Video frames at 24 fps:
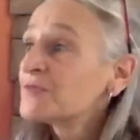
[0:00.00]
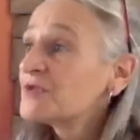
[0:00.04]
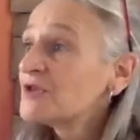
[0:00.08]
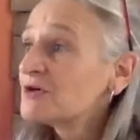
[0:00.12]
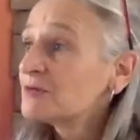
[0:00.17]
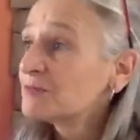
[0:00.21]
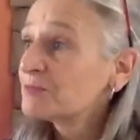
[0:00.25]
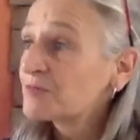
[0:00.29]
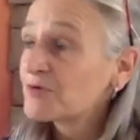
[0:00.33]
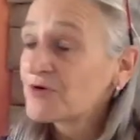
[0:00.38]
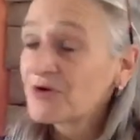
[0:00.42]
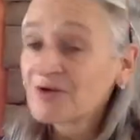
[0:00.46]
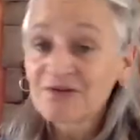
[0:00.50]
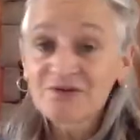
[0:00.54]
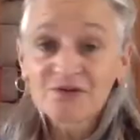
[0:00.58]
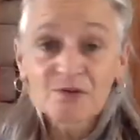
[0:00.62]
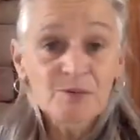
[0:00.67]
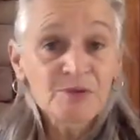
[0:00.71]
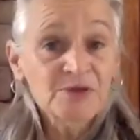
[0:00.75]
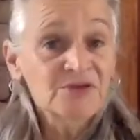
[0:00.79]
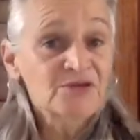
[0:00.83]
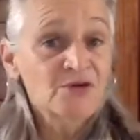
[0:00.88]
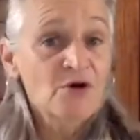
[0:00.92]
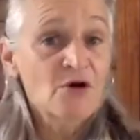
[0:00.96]
The
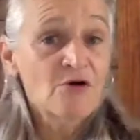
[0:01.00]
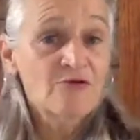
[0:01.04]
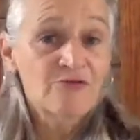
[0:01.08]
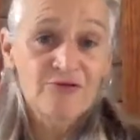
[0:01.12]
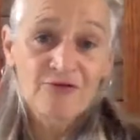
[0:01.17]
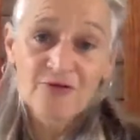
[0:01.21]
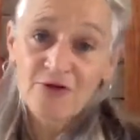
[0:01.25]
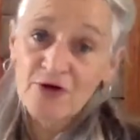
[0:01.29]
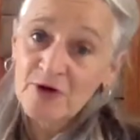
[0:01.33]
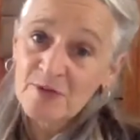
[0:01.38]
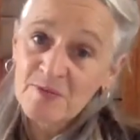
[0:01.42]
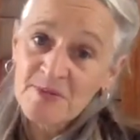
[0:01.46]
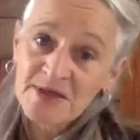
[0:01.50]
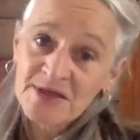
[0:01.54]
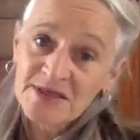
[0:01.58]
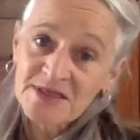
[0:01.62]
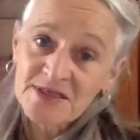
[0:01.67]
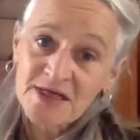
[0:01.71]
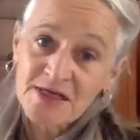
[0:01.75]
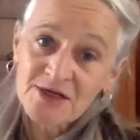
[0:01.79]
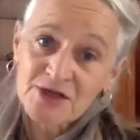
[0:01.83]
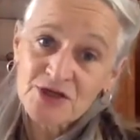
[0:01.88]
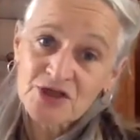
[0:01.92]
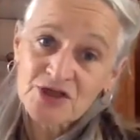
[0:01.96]
principles of
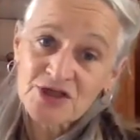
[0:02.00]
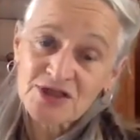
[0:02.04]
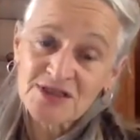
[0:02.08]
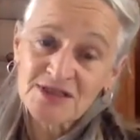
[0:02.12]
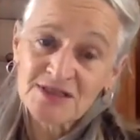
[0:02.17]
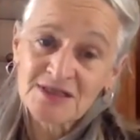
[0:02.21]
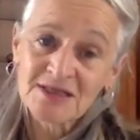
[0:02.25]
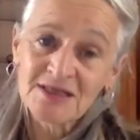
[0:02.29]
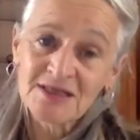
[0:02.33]
fermentation